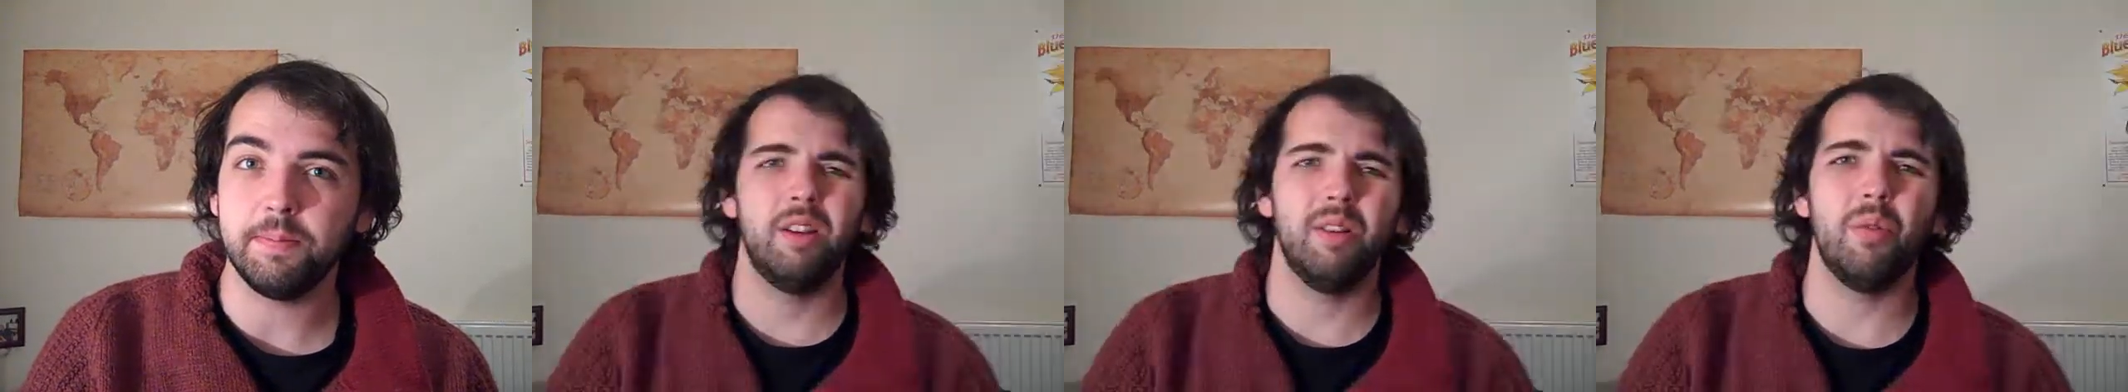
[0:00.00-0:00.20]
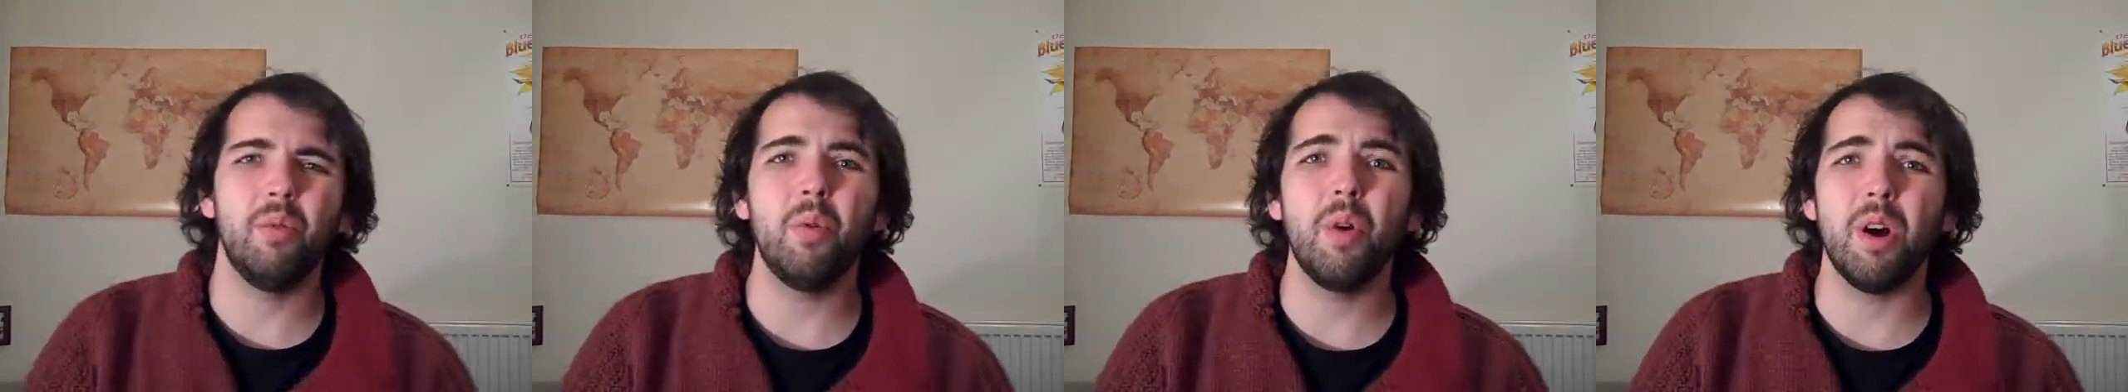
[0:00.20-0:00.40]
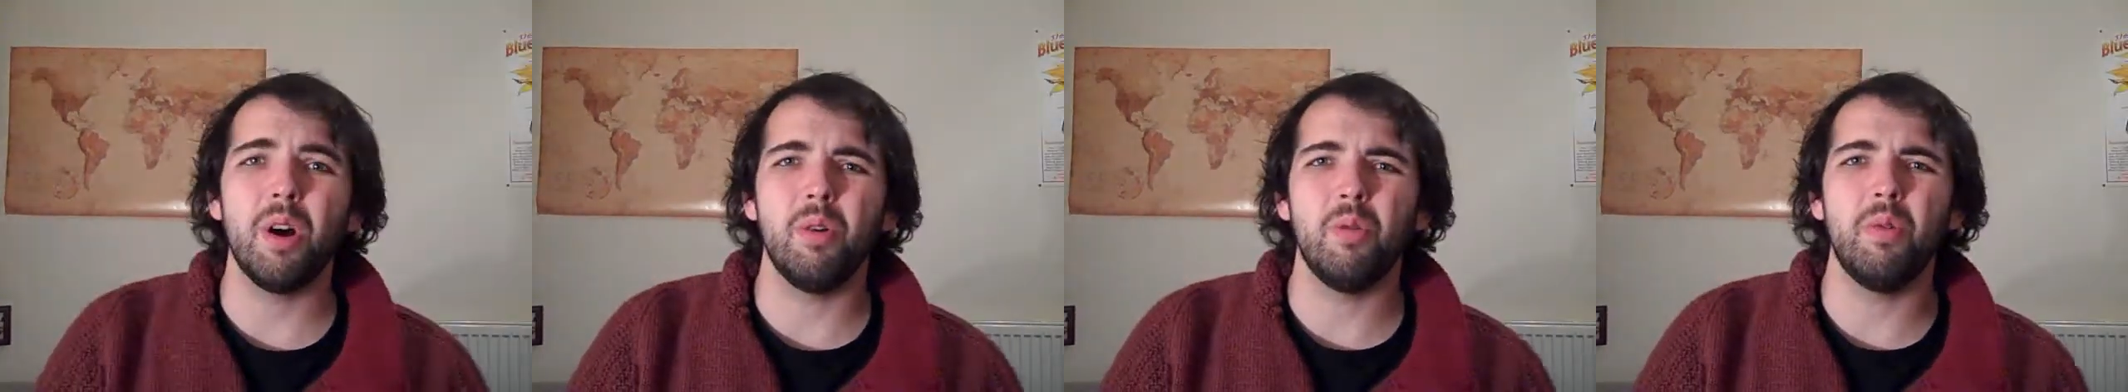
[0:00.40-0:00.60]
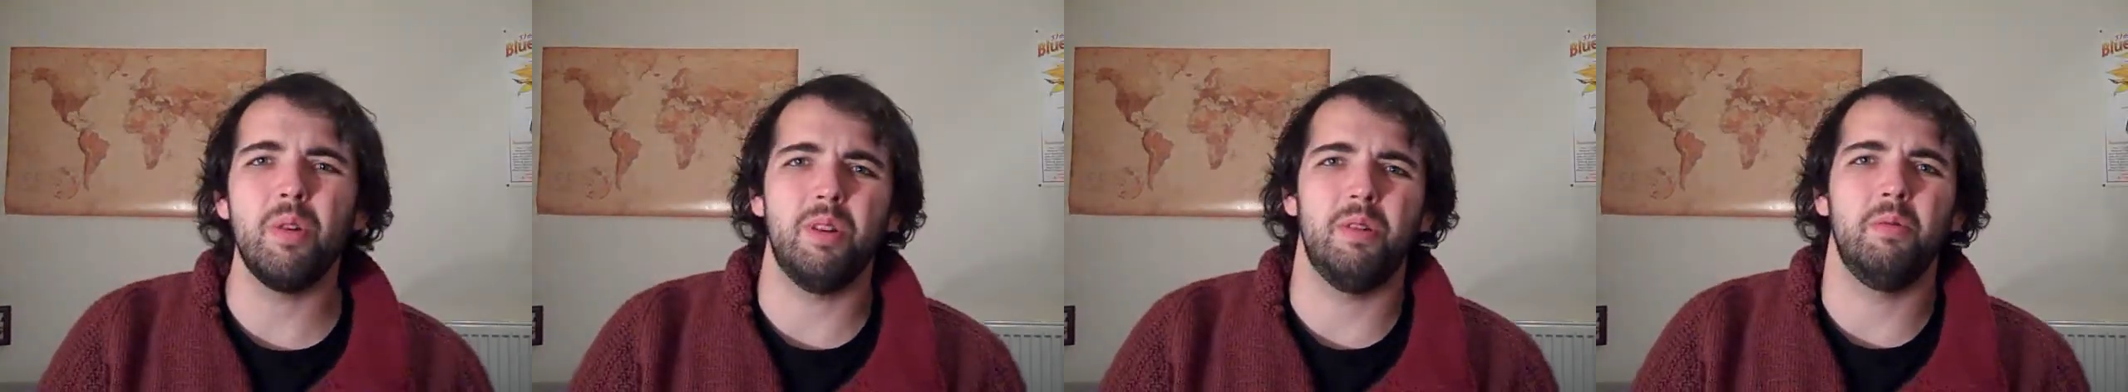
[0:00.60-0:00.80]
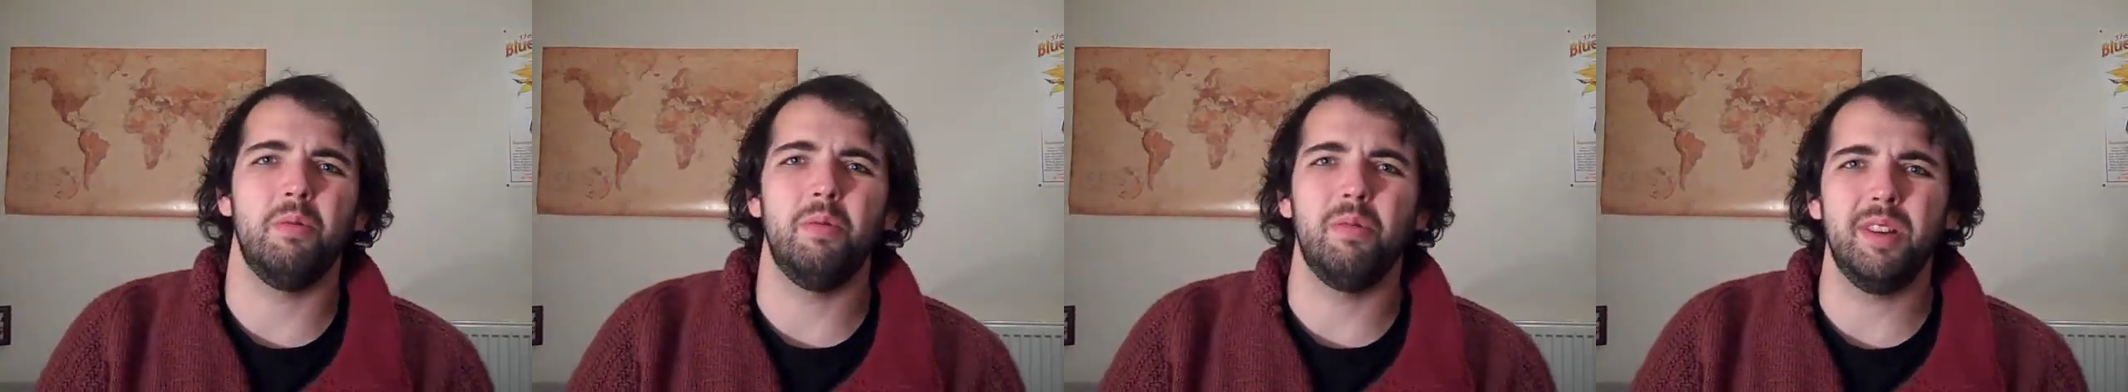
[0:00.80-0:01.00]

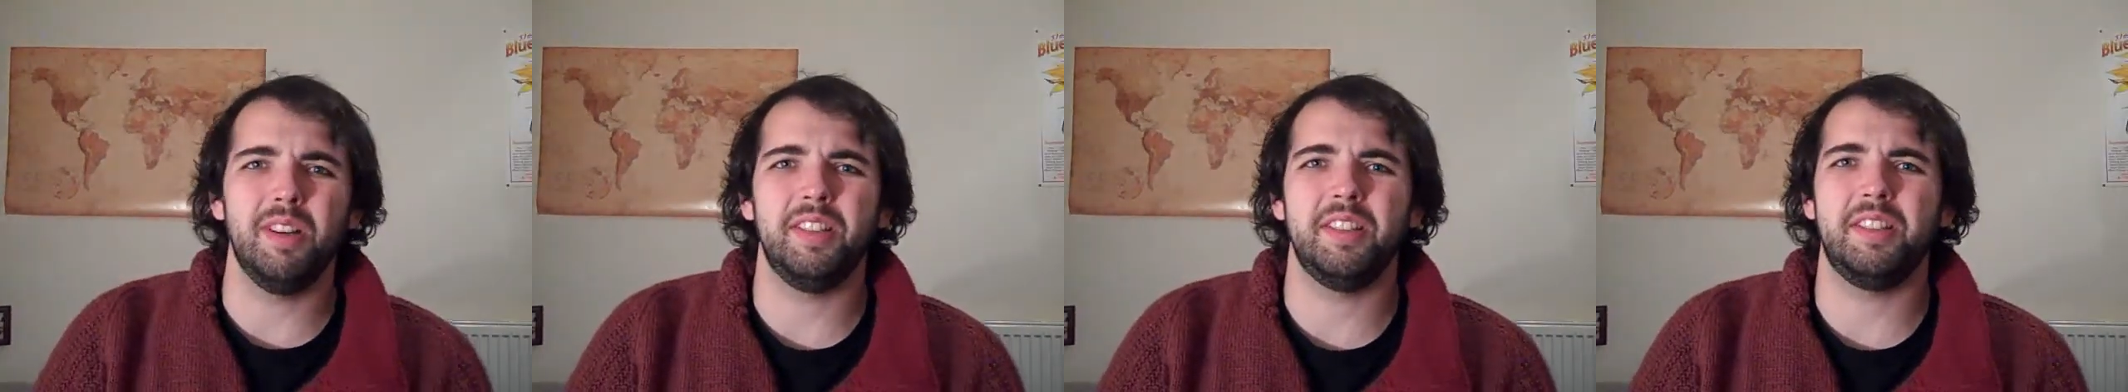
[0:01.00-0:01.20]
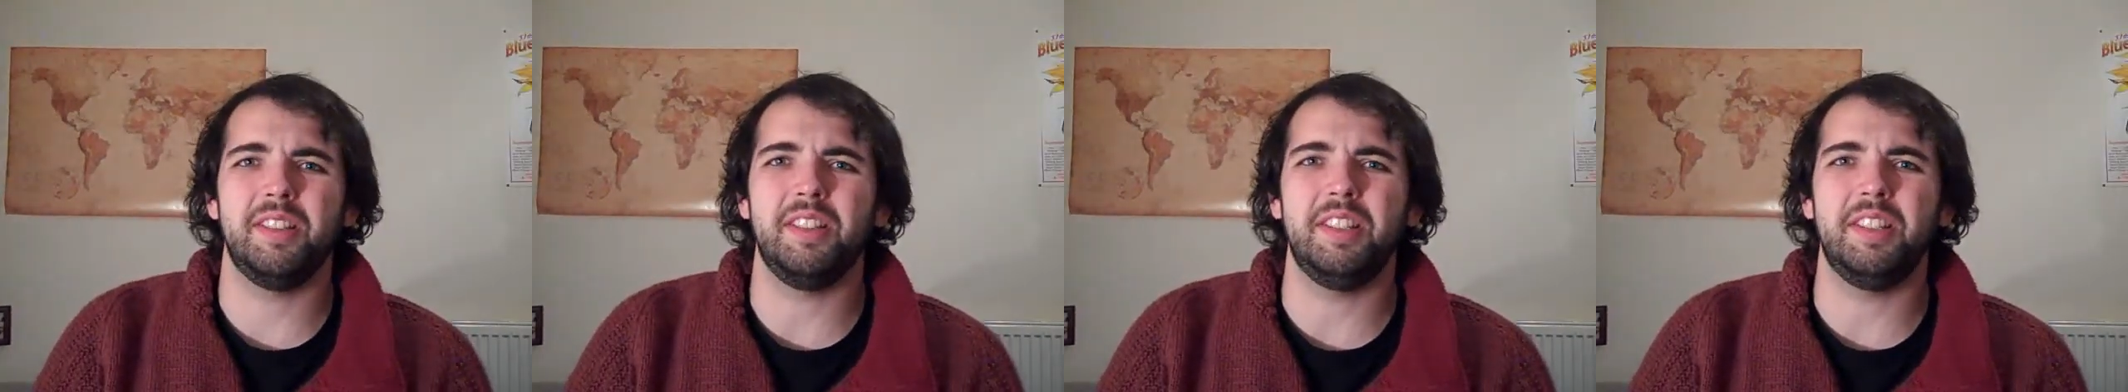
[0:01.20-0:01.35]
Whoa, what does